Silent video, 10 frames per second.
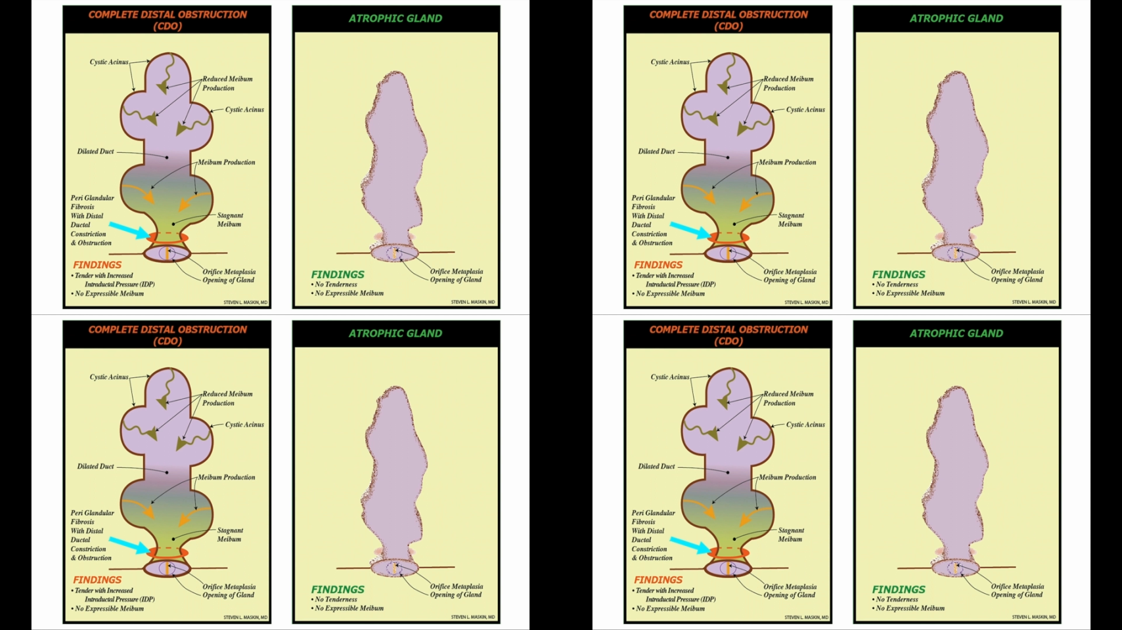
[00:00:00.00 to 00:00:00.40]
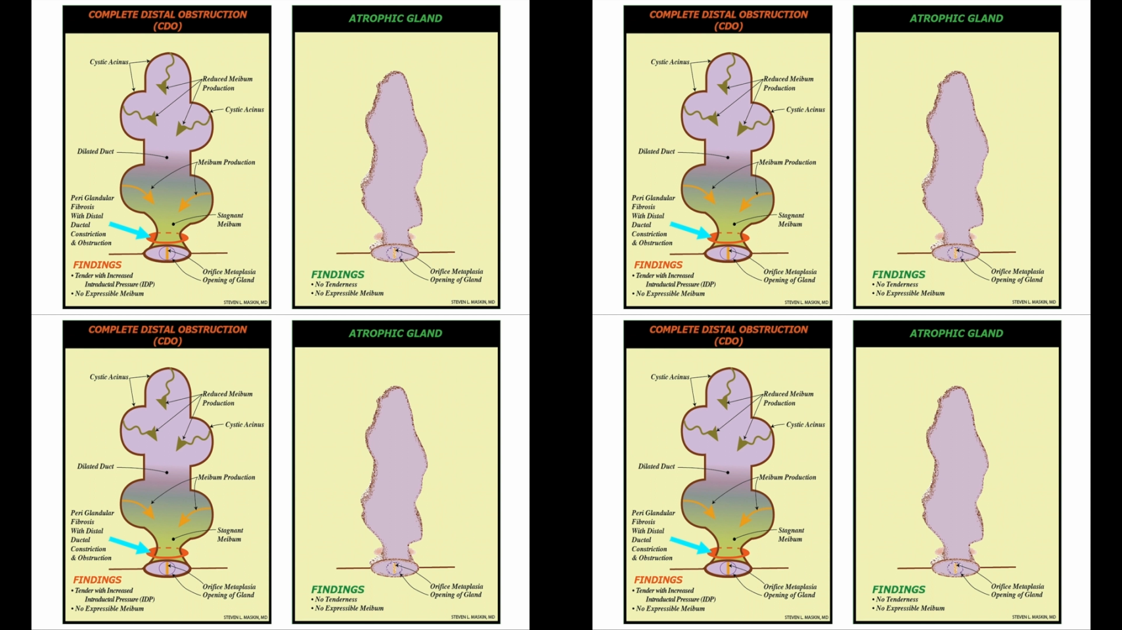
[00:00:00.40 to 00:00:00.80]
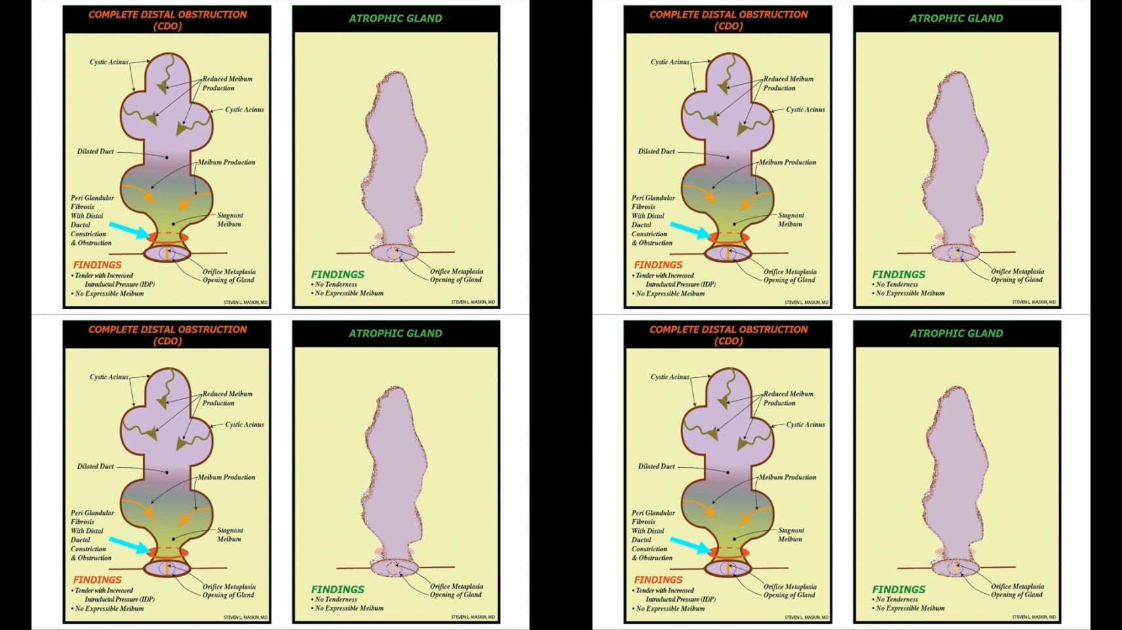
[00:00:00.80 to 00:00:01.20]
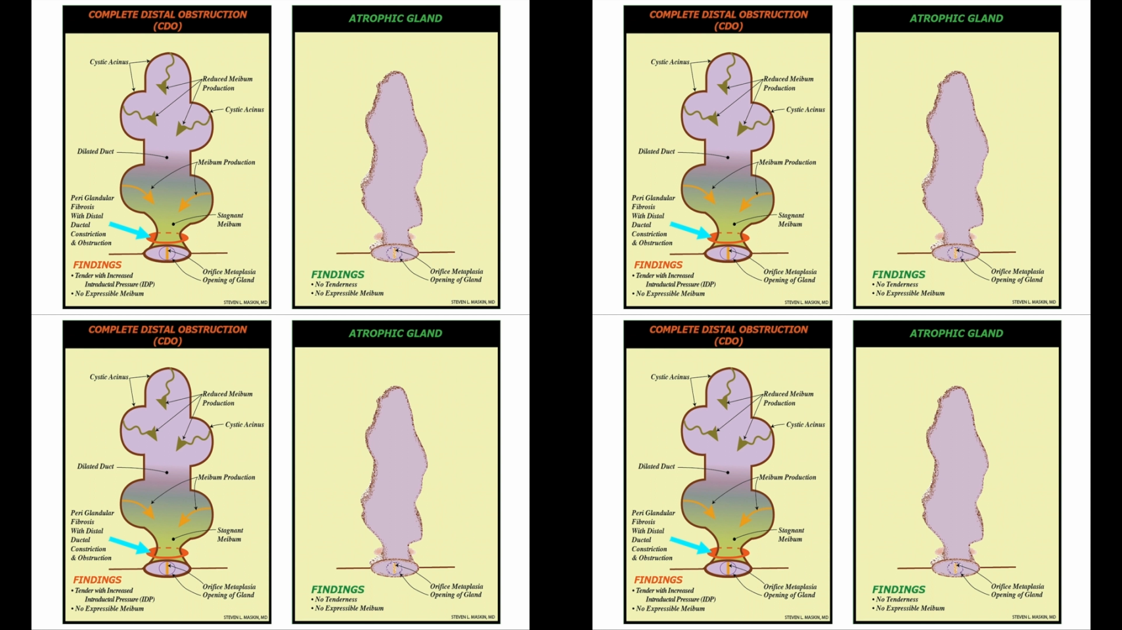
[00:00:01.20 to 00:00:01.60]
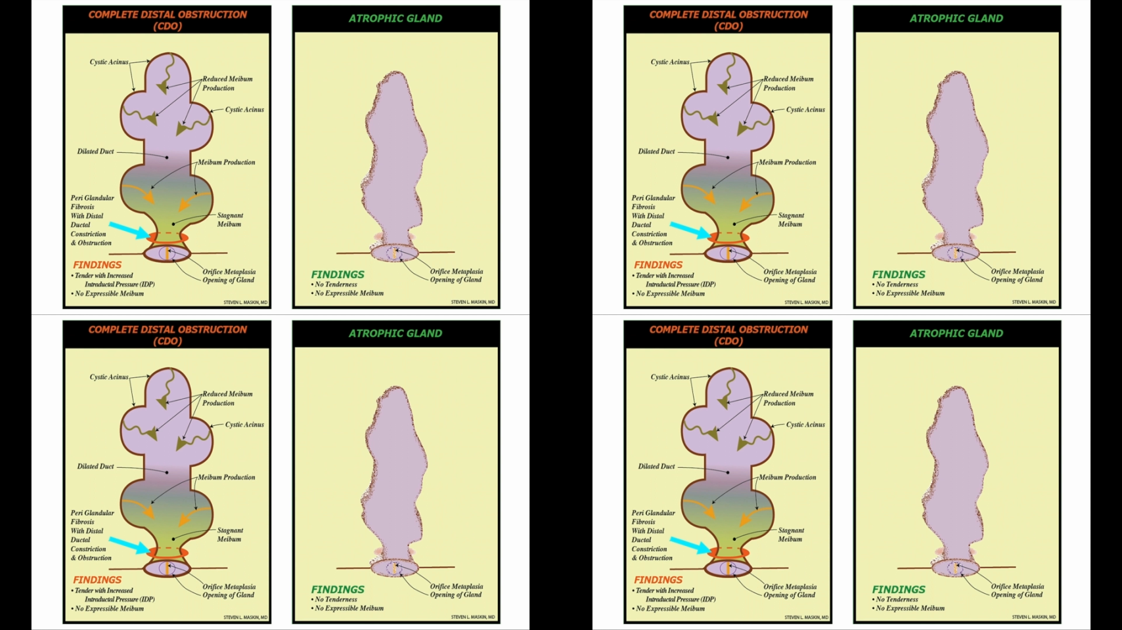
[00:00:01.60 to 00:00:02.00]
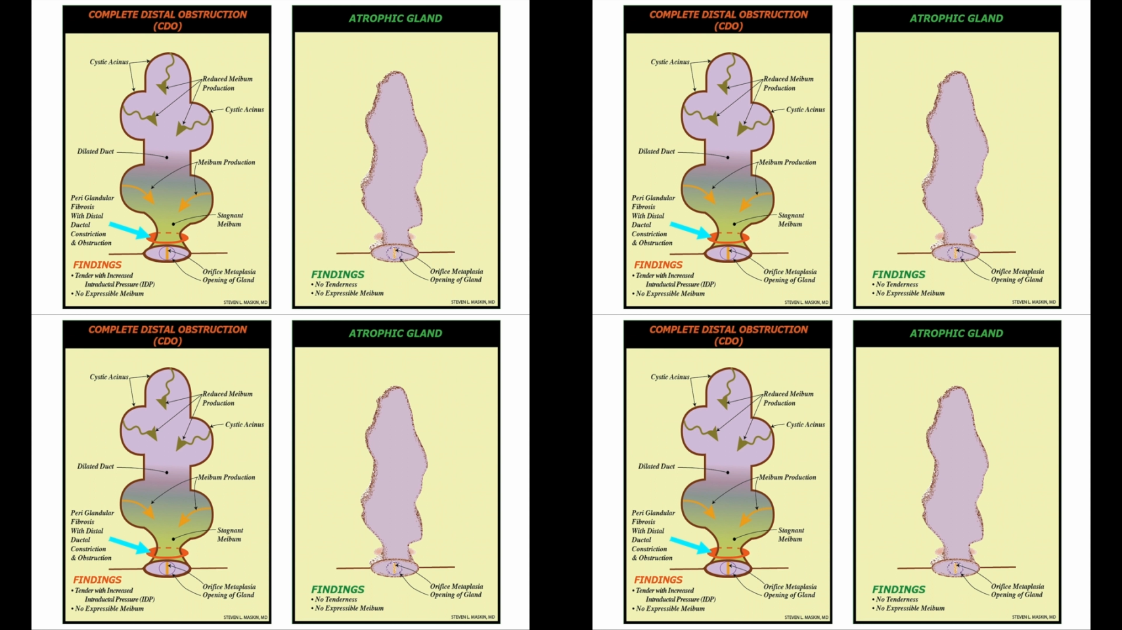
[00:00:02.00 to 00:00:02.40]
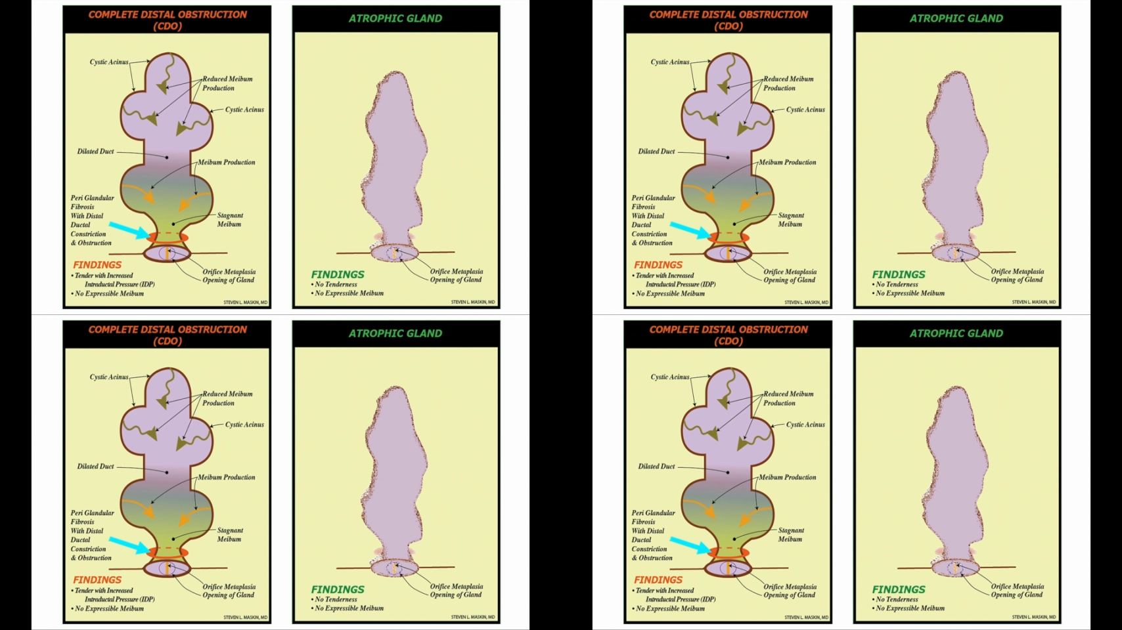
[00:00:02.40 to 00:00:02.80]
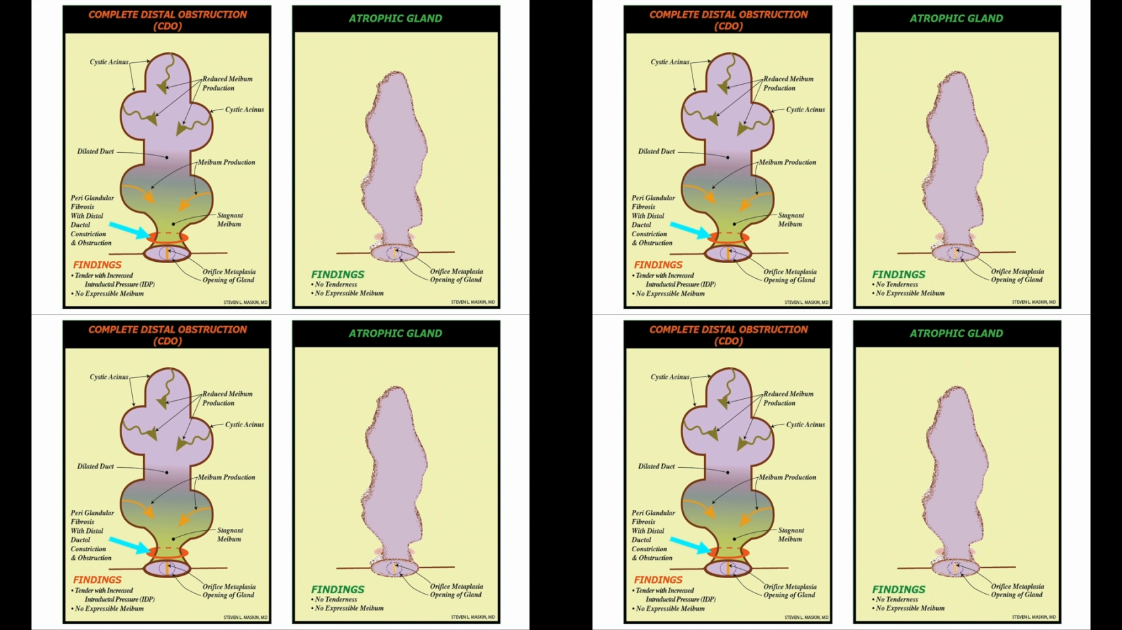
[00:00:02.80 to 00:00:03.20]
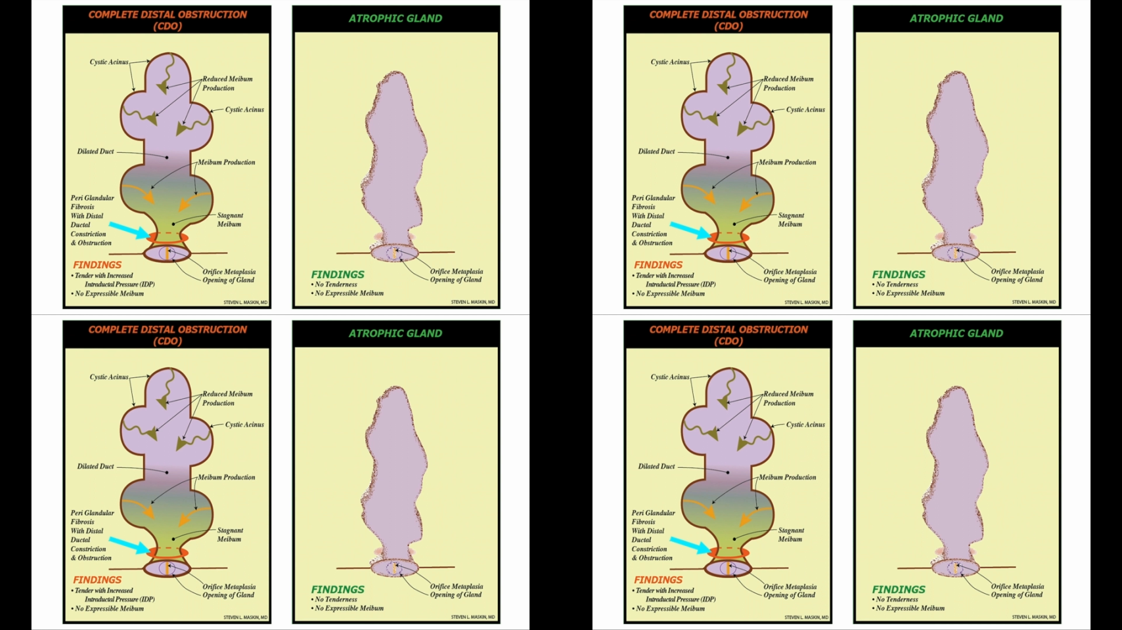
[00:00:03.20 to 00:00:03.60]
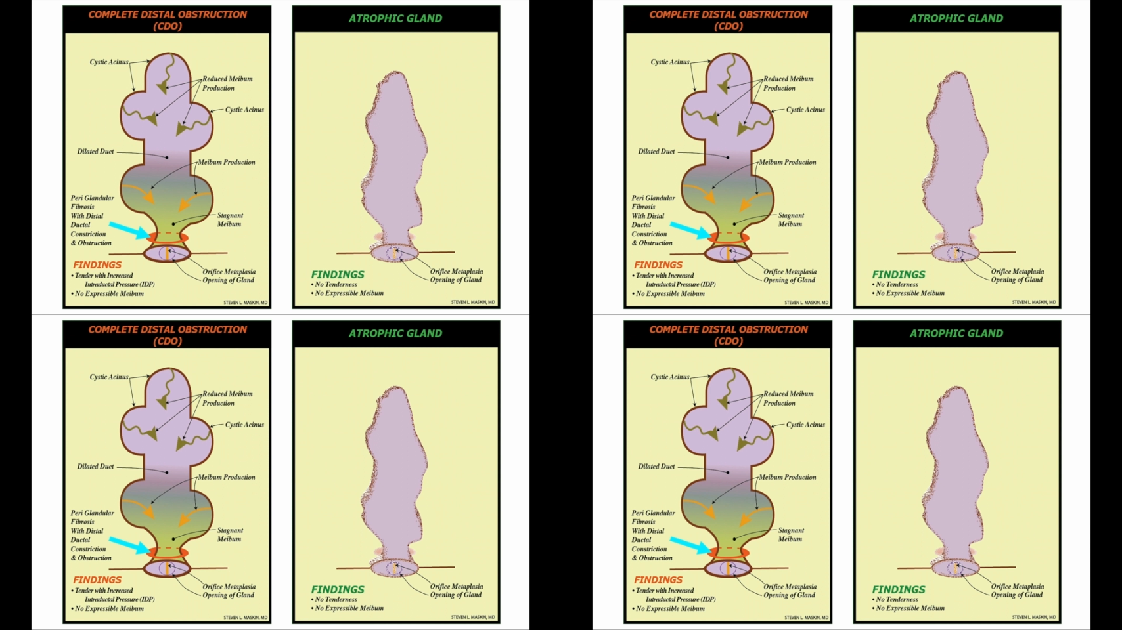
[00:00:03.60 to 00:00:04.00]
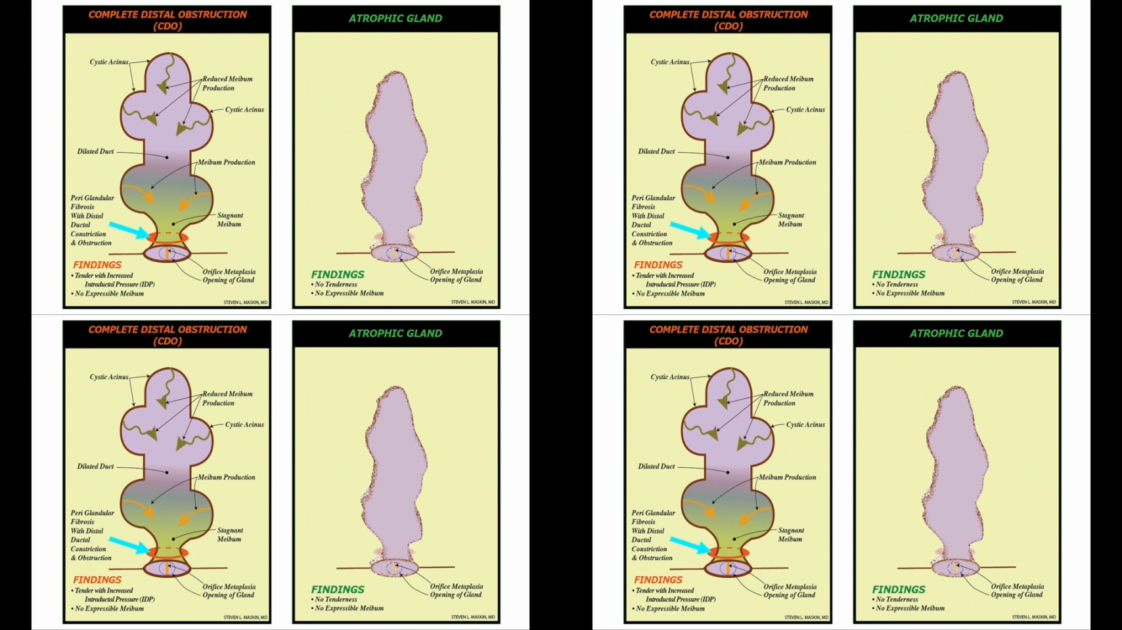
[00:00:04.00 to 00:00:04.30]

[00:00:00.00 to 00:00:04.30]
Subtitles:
(no speaker visible)